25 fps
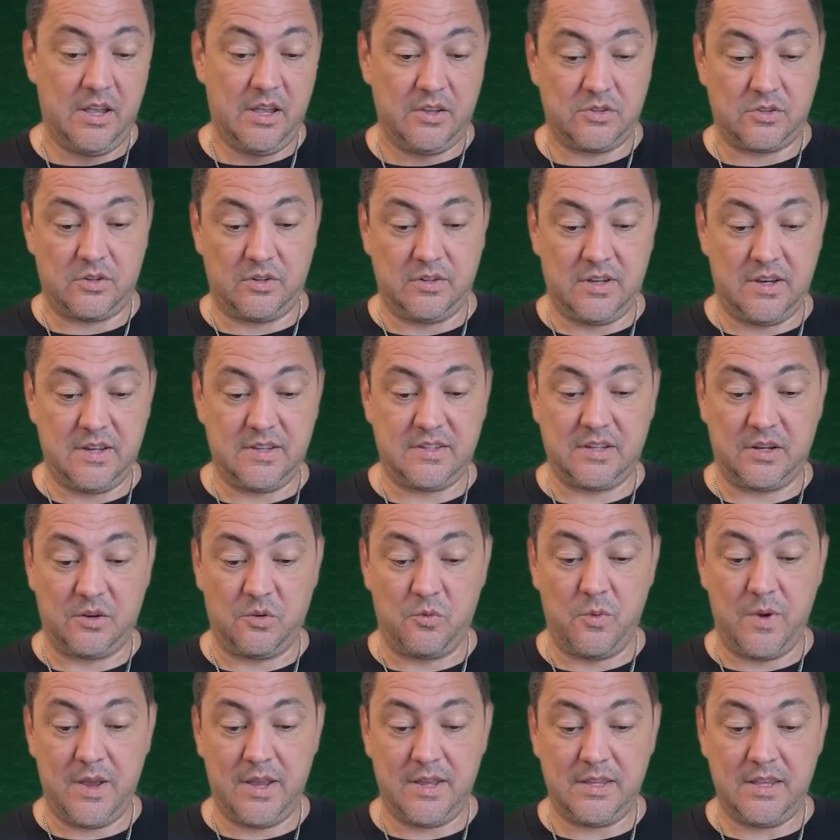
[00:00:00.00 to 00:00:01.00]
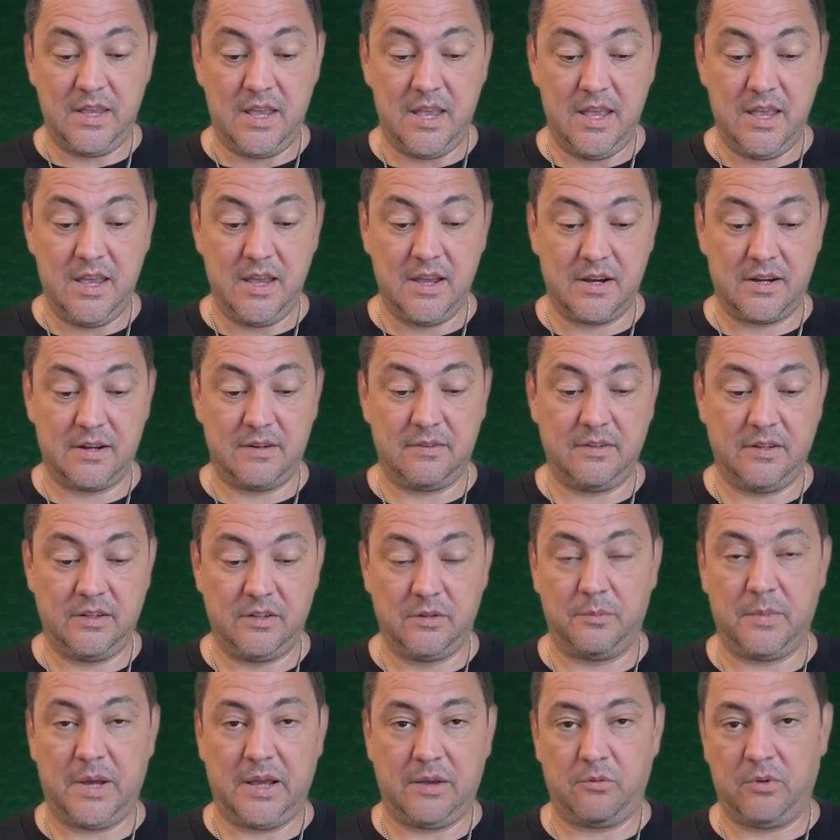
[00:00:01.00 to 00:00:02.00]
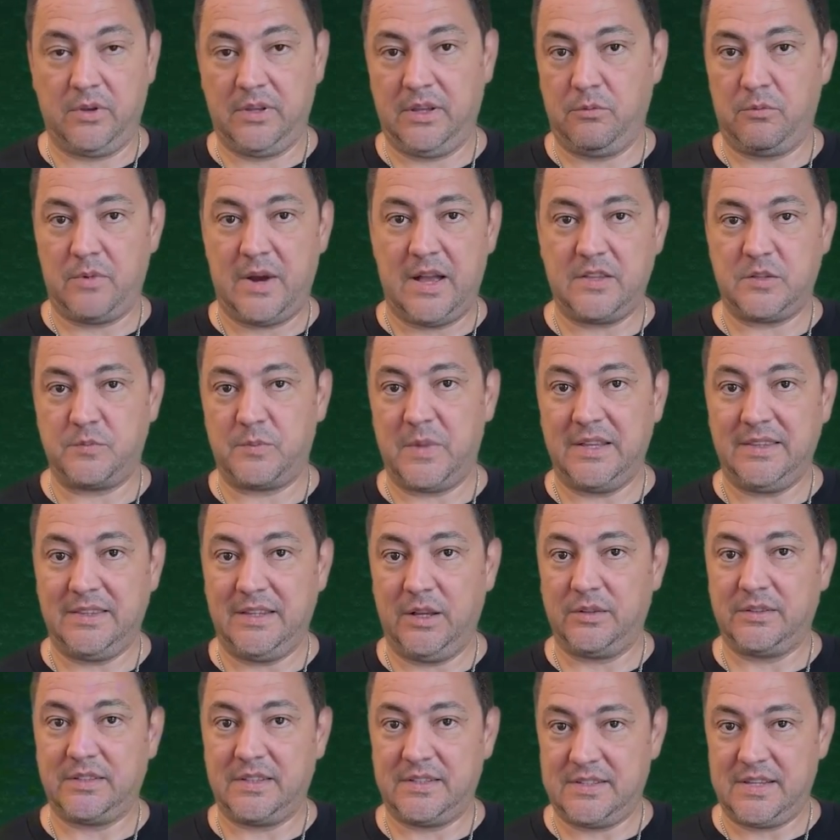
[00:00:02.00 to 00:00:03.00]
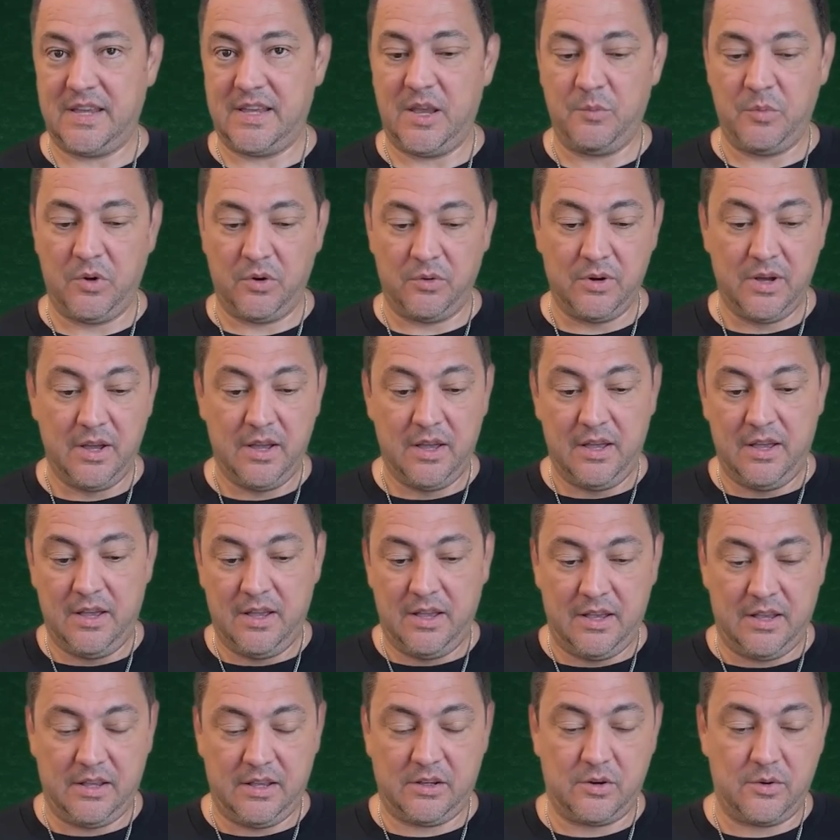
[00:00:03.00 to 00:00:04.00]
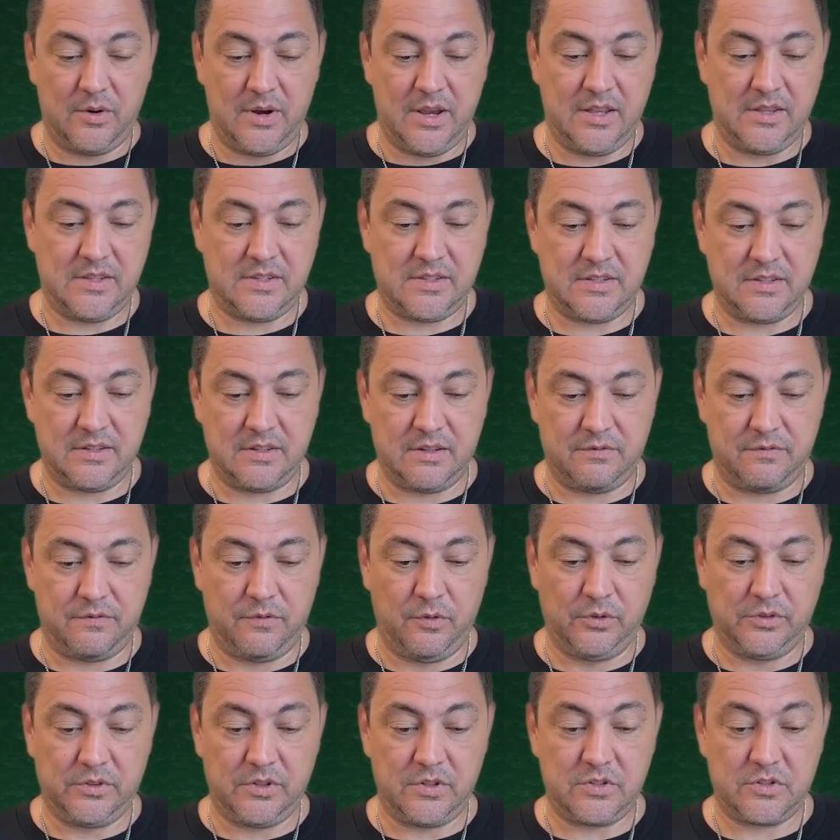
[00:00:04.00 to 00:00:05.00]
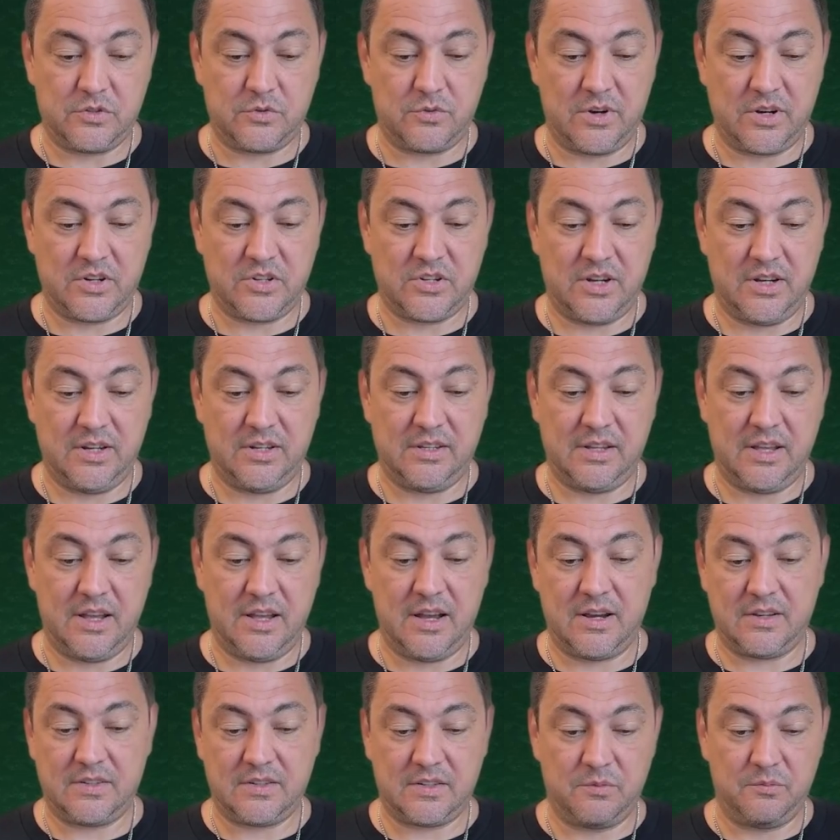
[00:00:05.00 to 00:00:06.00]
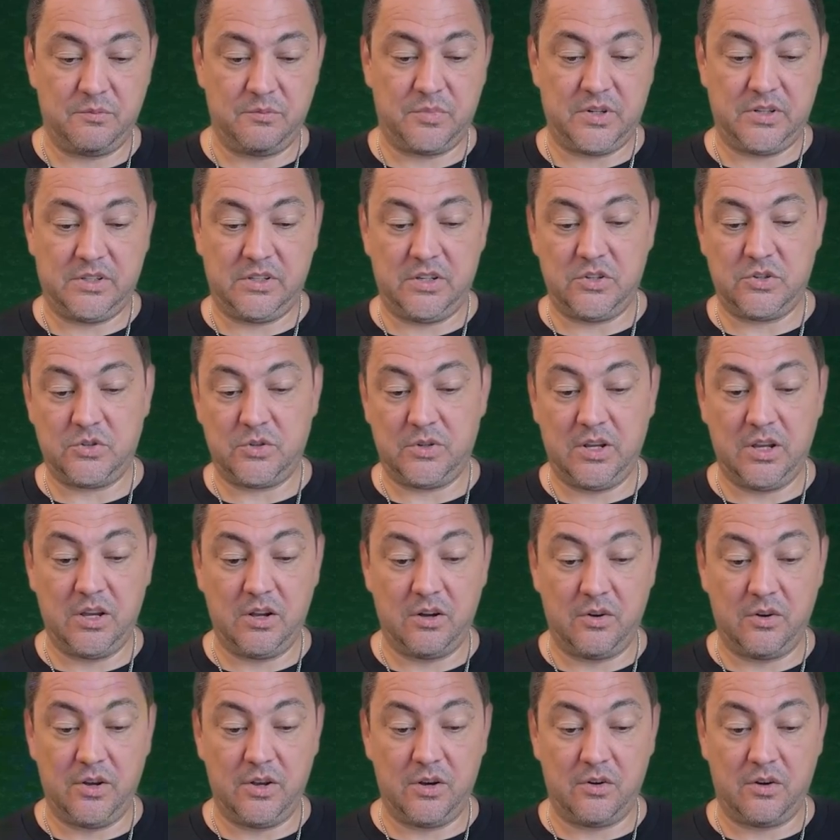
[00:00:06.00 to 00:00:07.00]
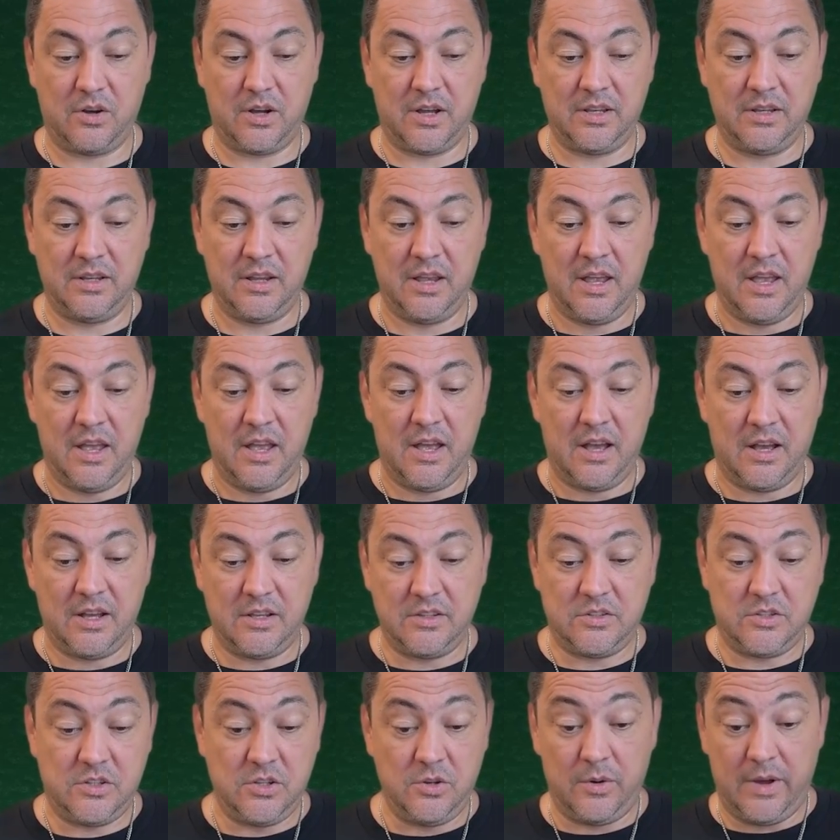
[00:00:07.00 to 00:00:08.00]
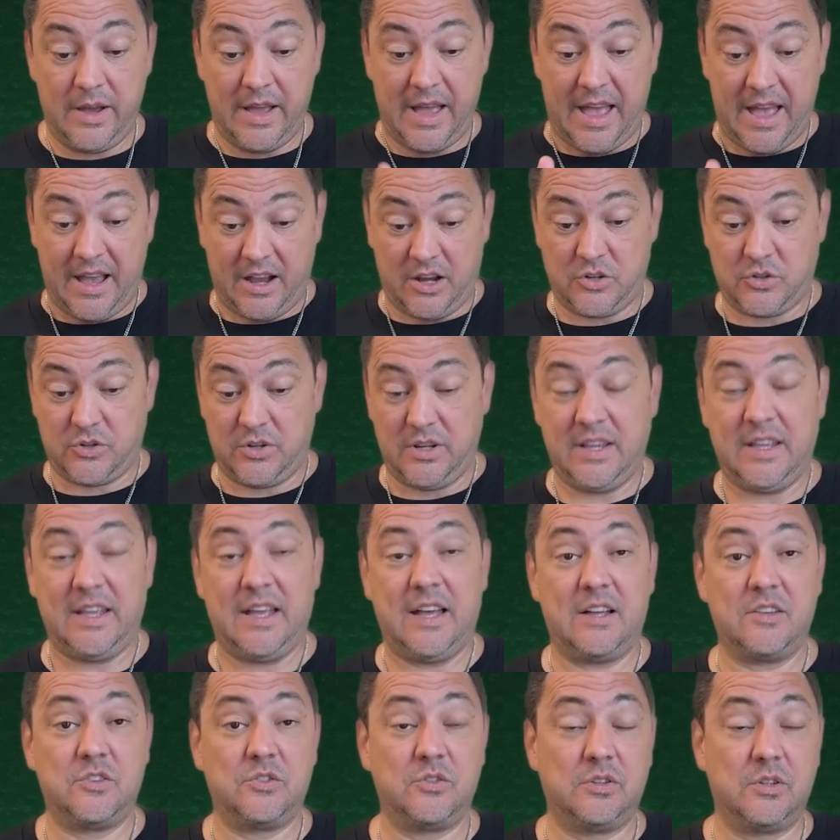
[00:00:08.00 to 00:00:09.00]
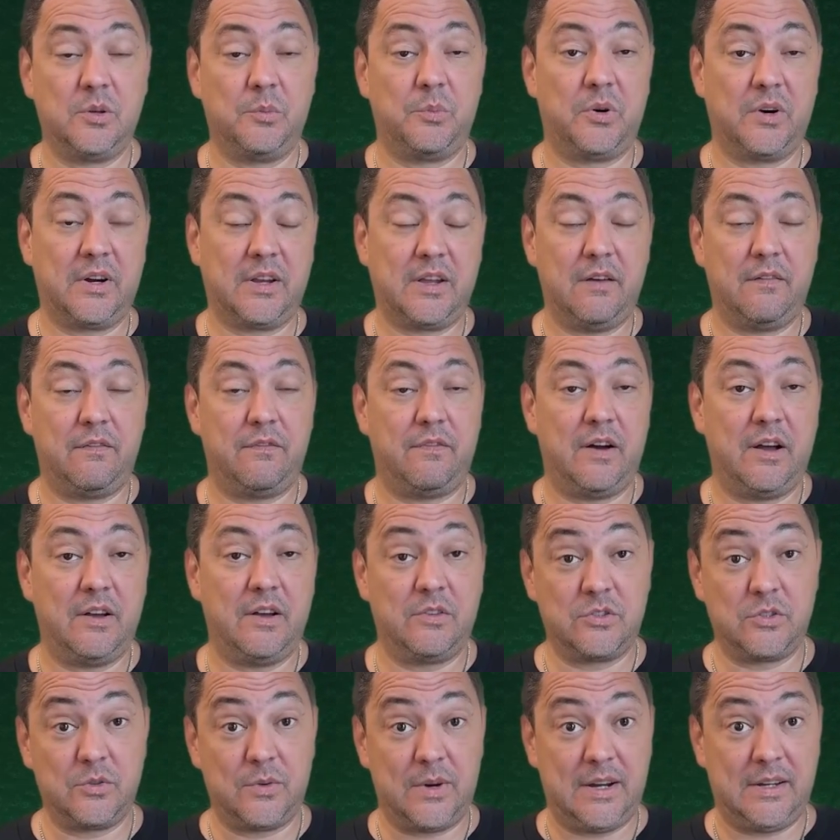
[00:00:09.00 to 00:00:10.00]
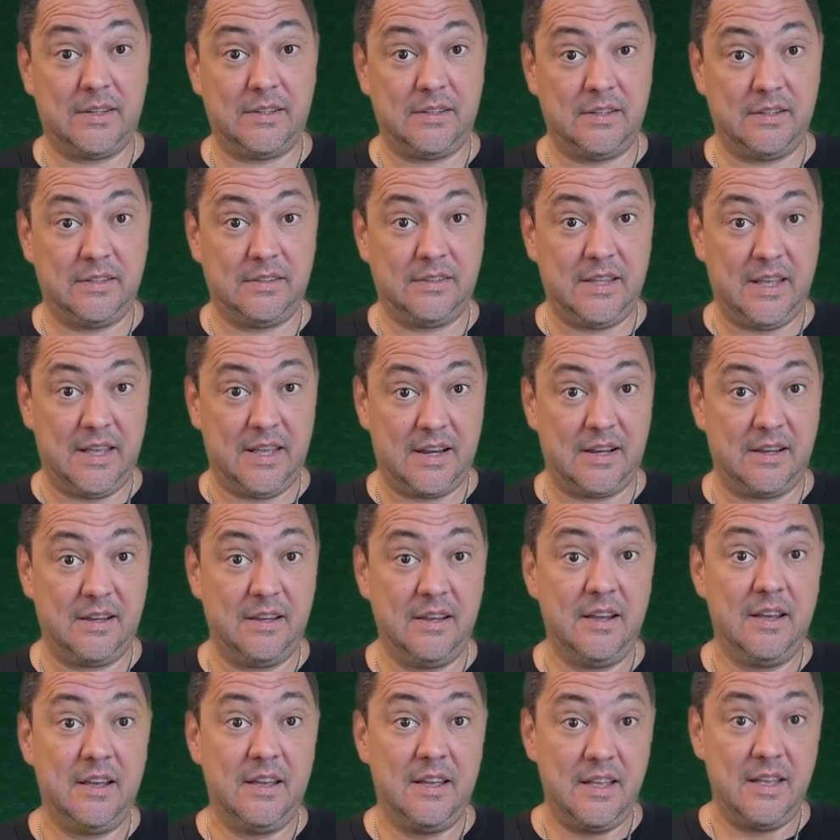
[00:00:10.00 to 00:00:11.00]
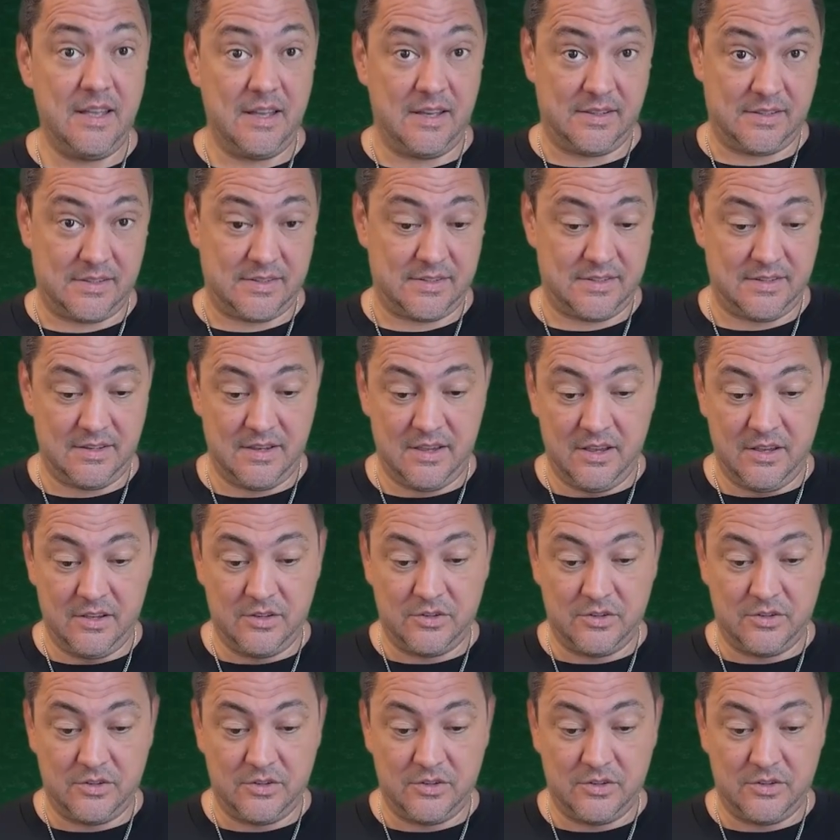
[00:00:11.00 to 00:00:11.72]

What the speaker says: So there's a grid here. When it writes my Delta table, it creates a folder structure in there, some partitioning going on until I actually get to the Parquet files where the data is.